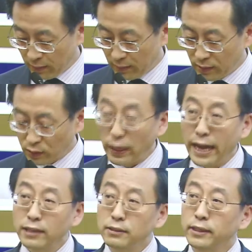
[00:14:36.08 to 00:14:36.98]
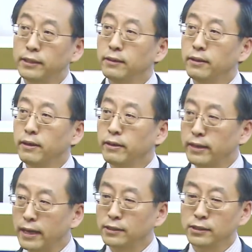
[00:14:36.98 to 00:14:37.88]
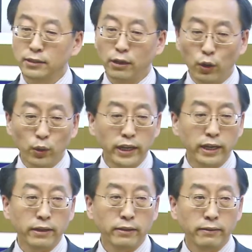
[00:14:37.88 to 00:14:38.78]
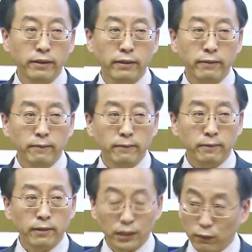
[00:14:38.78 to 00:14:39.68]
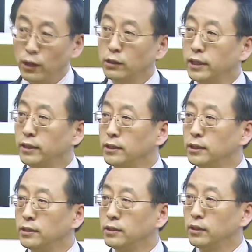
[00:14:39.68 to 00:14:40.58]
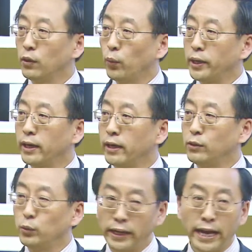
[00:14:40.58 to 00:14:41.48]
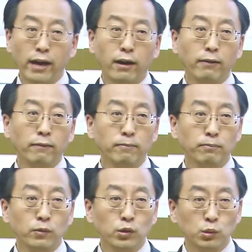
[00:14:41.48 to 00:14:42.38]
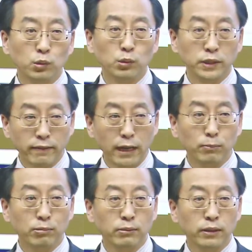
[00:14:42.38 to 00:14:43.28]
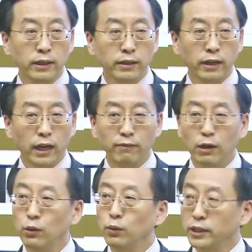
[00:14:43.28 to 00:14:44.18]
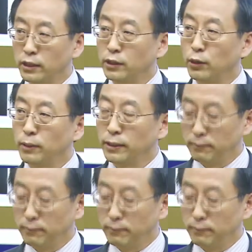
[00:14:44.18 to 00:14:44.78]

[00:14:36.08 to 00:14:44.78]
So actually, that's the only advantage we can rely on to develop our own economy.